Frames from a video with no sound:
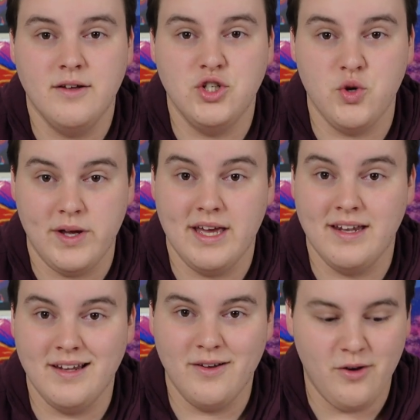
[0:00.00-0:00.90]
doing
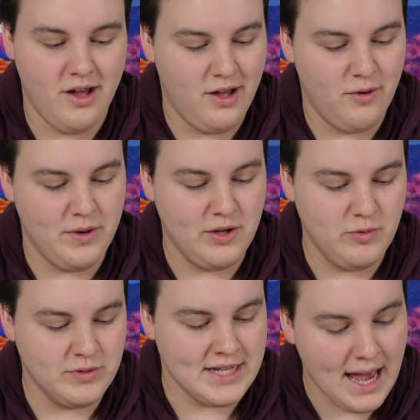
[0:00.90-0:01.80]
it where
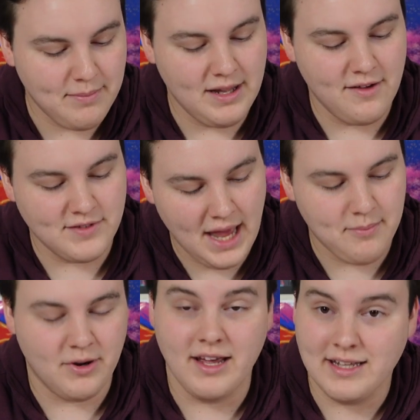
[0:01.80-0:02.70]
you tap left,
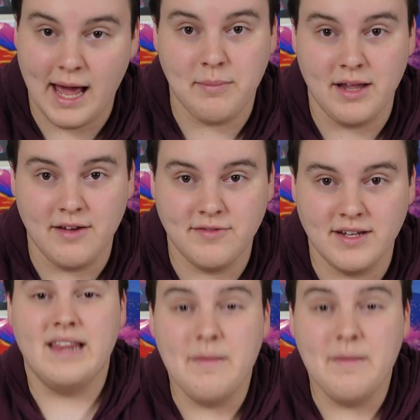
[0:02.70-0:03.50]
tap right, tap left.